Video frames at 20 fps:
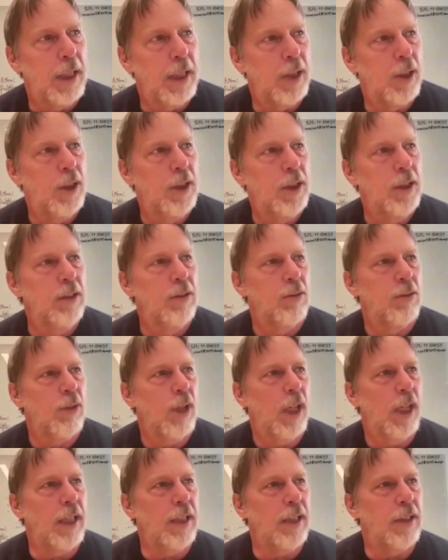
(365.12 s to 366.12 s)
I couldn't
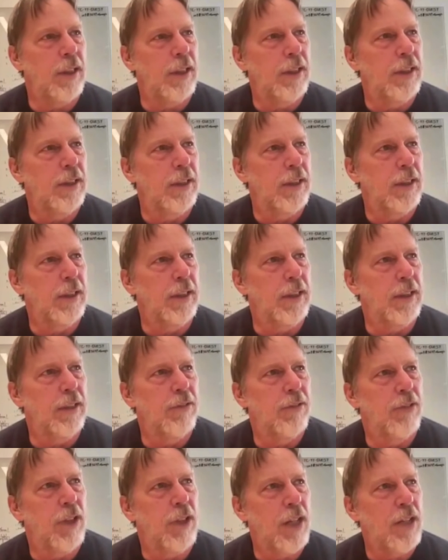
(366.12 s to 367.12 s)
write. And the
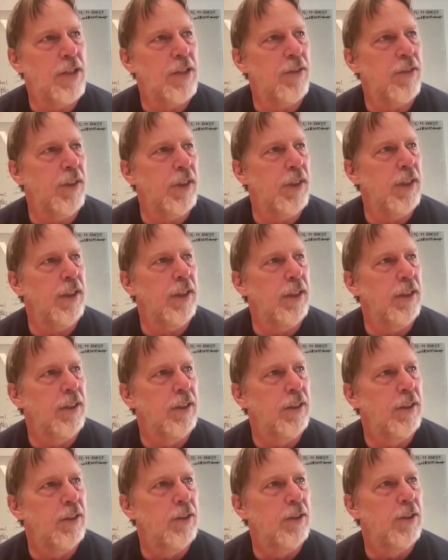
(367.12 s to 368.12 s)
philosophy
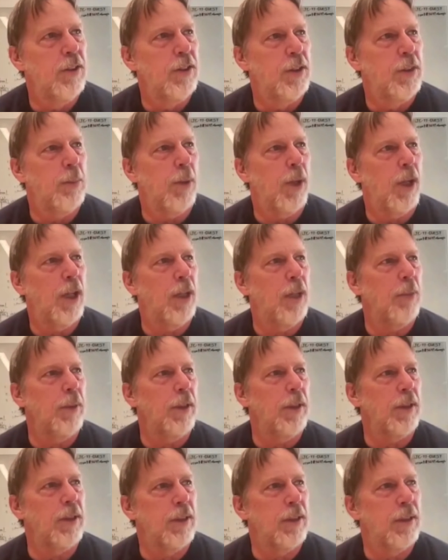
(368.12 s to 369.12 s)

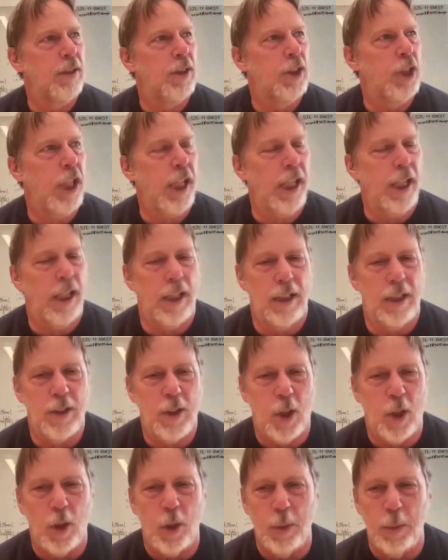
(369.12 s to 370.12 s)
department chair
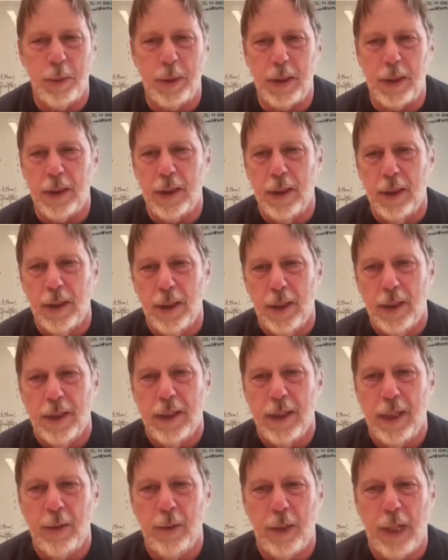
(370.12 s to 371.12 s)
told me
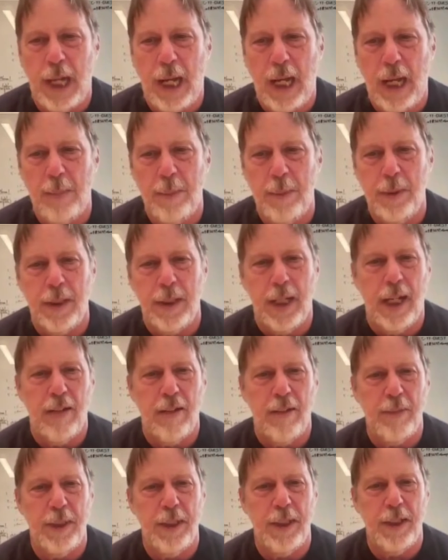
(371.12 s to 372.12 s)
they were happy to
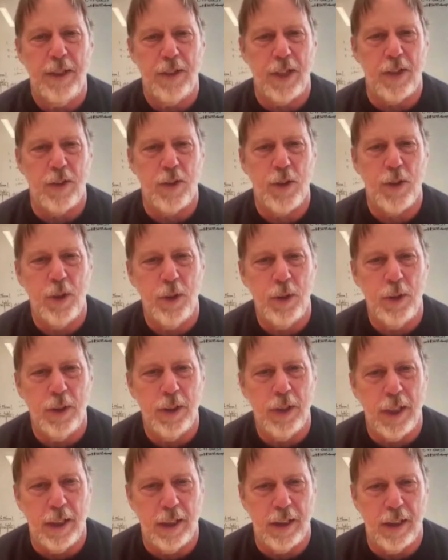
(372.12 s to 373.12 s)
have me as a
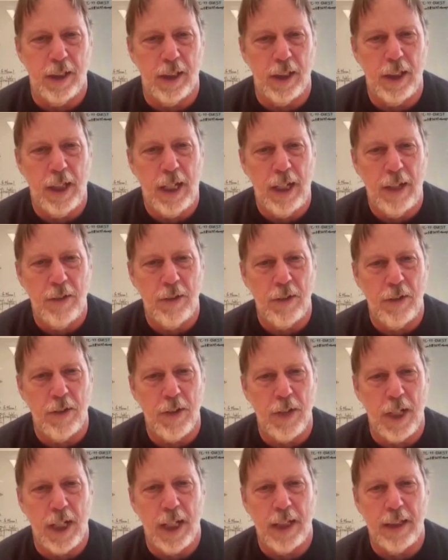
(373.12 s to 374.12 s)
student in their classes.
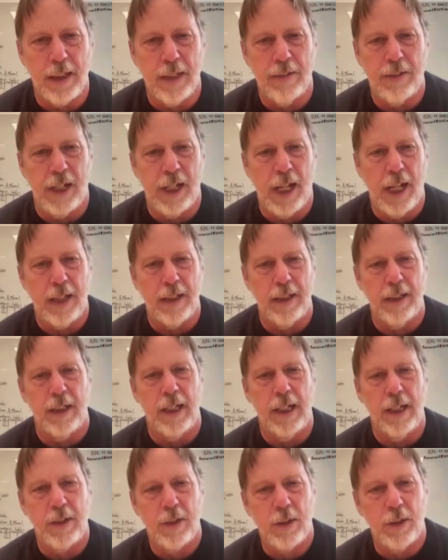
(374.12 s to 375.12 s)
They had never had an
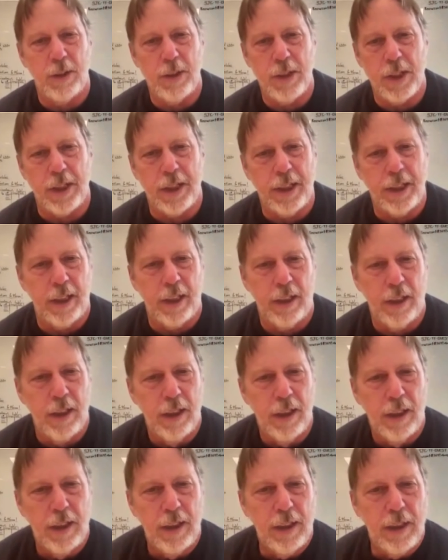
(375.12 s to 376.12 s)
electrical engineer
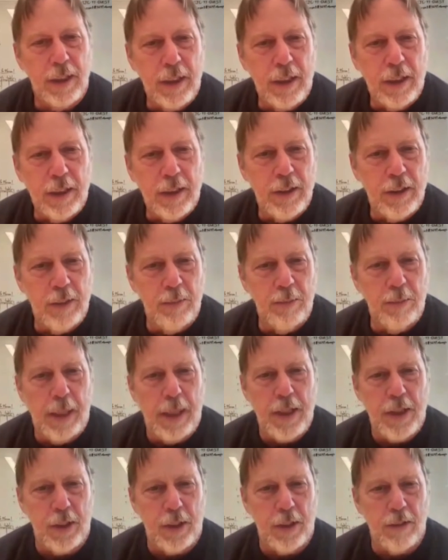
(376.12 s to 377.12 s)

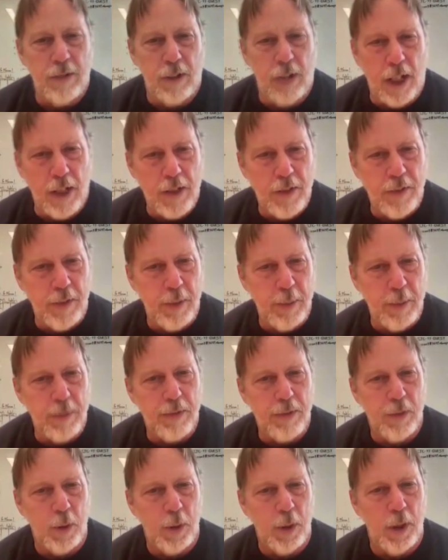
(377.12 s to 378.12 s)
major in philosophy
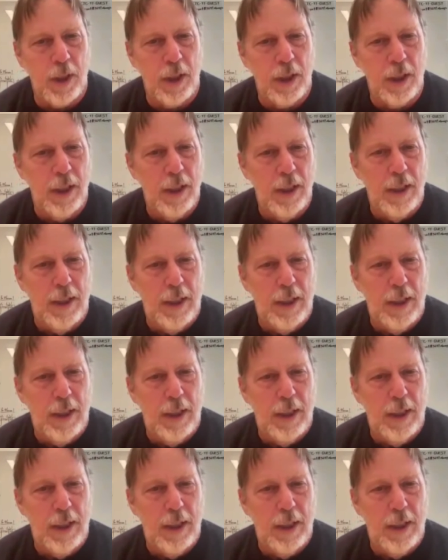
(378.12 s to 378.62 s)
before.